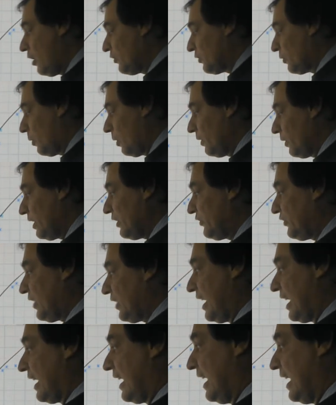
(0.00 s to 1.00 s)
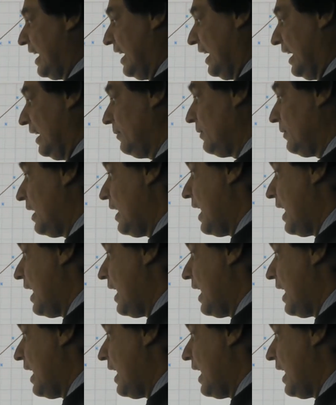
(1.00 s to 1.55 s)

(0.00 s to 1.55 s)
So what they're saying here